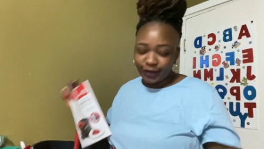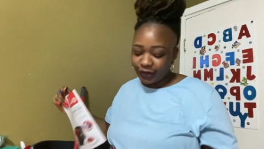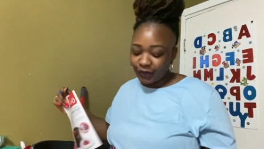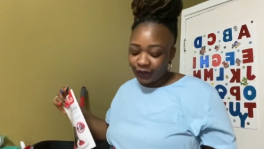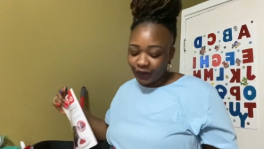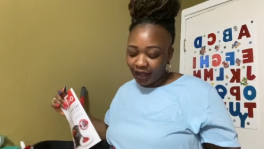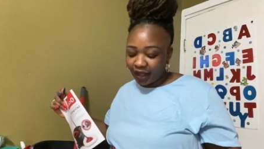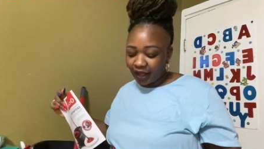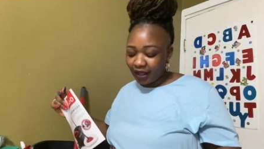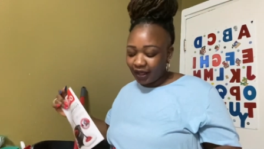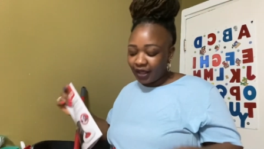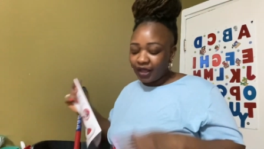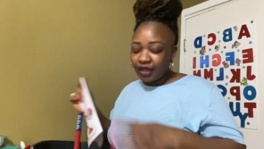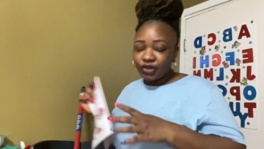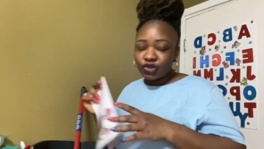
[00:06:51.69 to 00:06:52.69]
Okay,
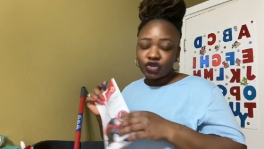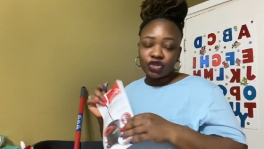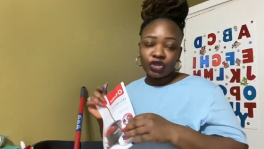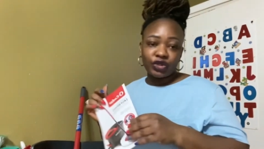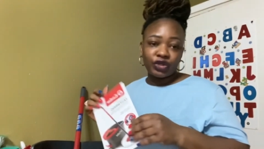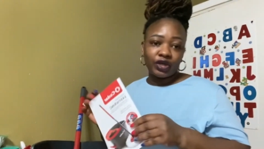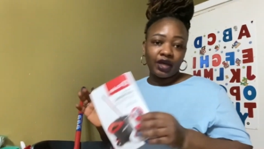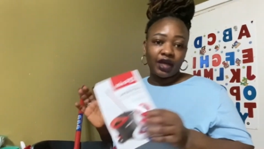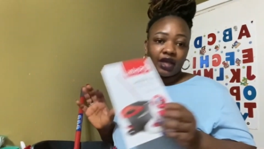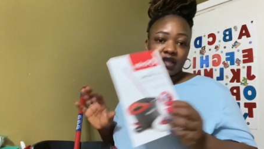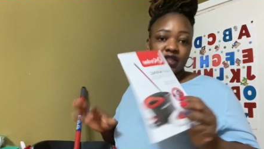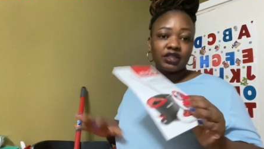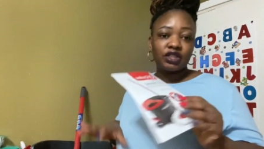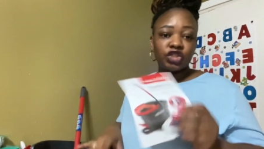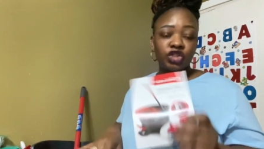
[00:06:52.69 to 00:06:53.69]
so you
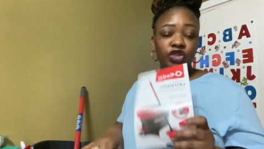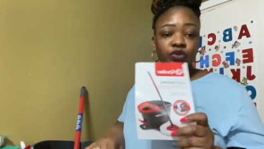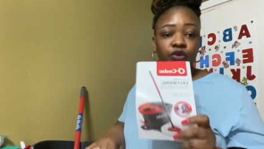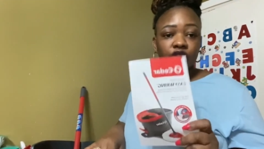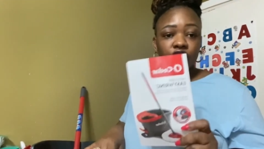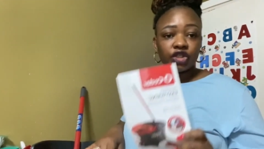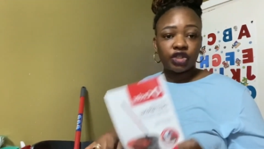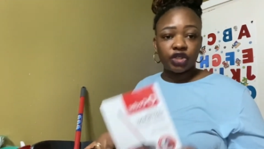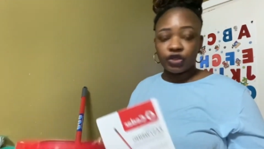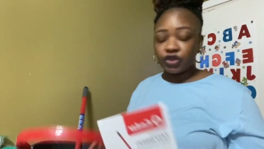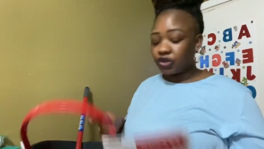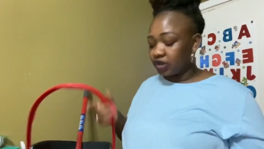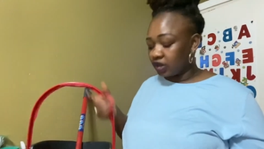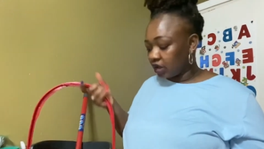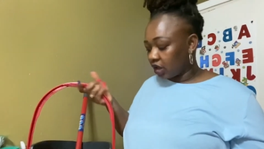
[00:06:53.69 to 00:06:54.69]
guys, so just want to show
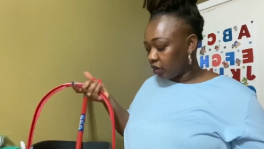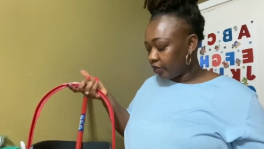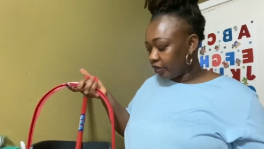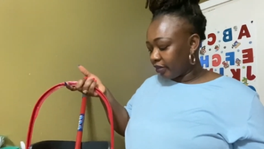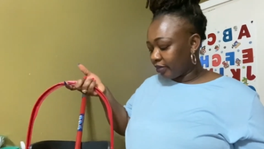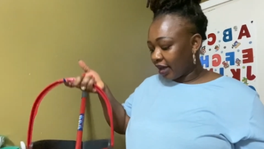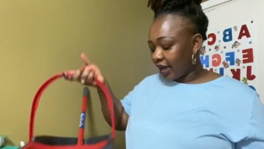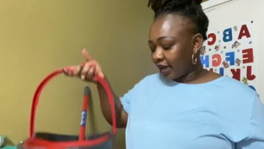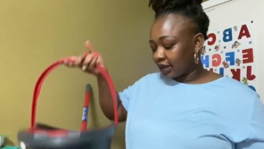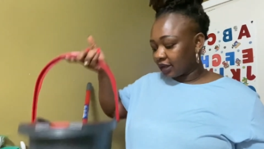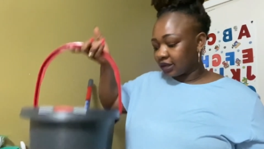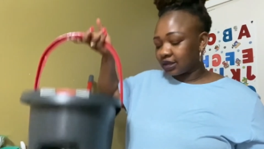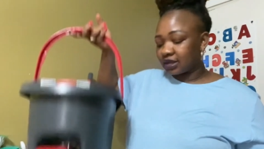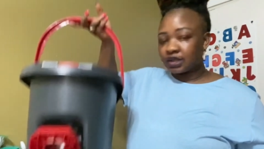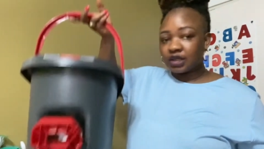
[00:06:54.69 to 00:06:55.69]
you the open
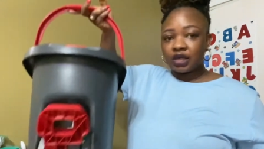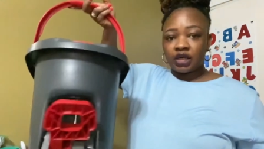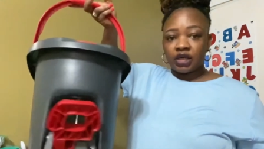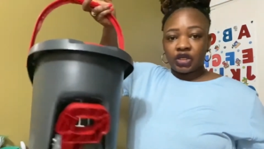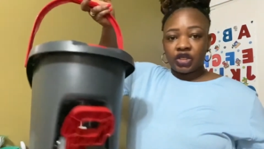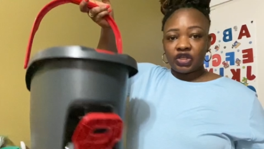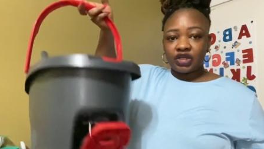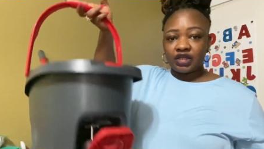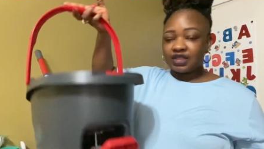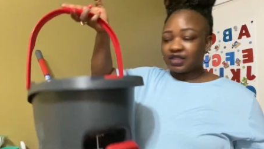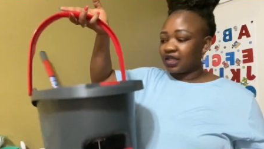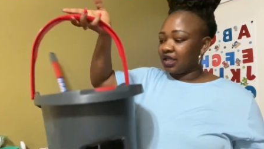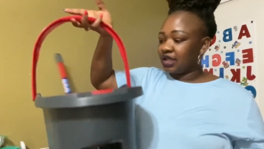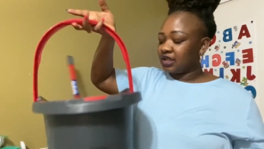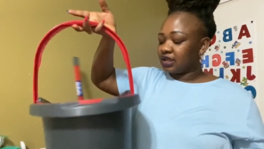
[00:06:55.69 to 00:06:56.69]
box. You know, it's
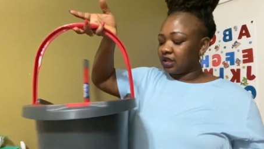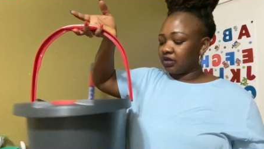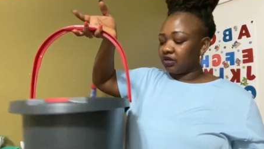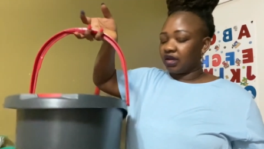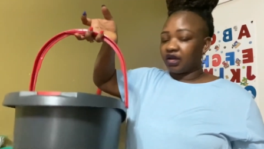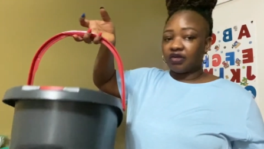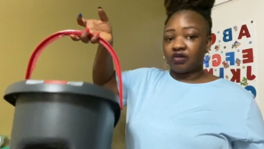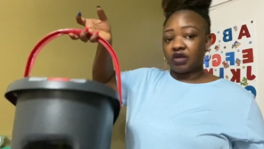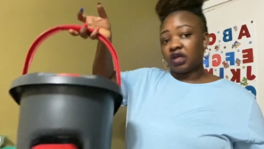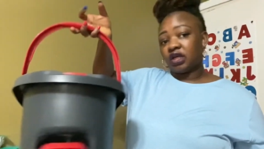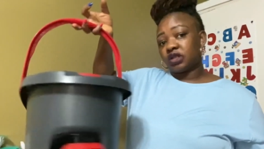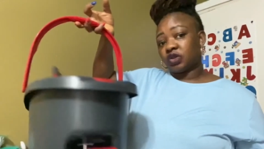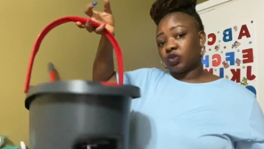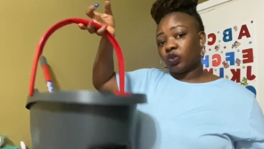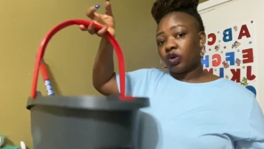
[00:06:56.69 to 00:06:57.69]
easy to carry
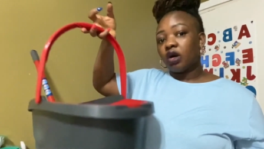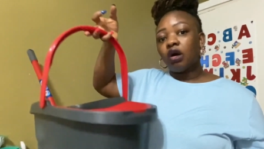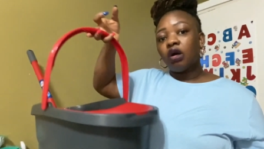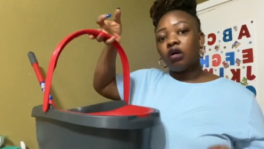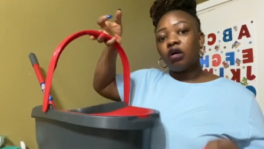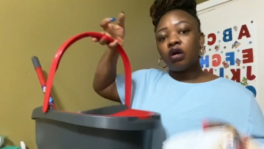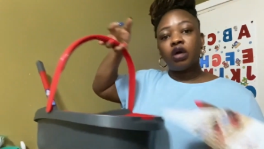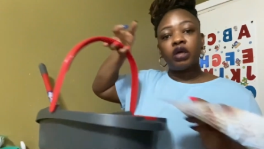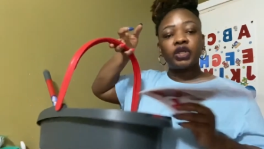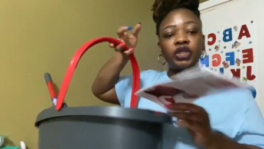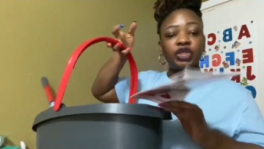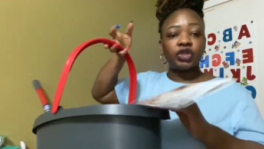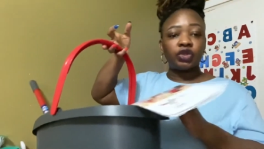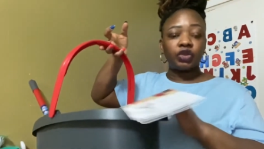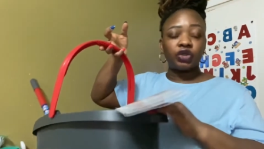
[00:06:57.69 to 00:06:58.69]
as well.
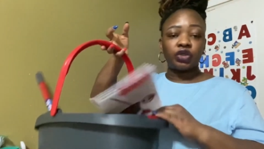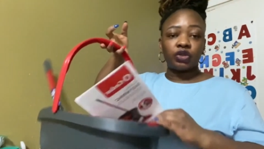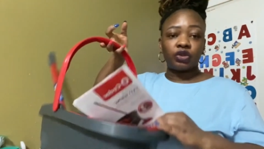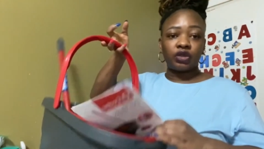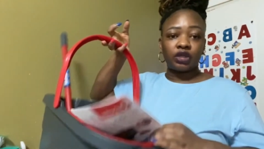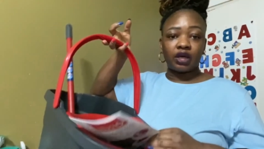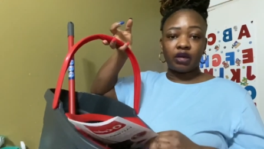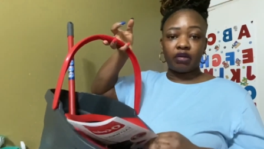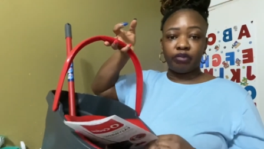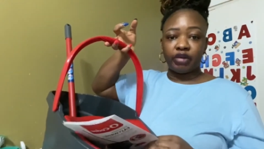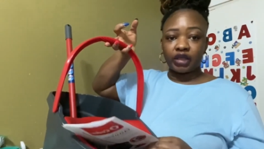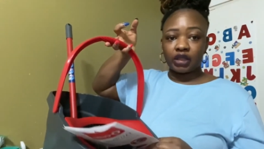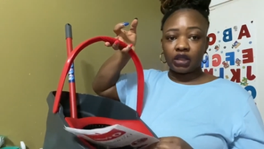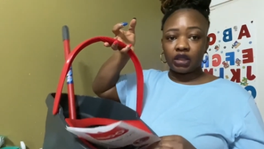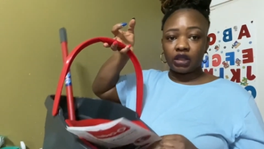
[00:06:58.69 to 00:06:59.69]
You know you got a
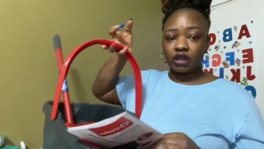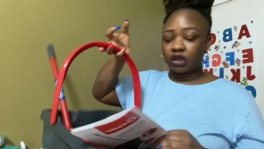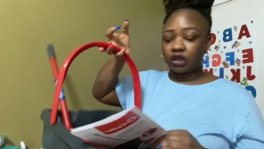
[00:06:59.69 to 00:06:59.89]
bucket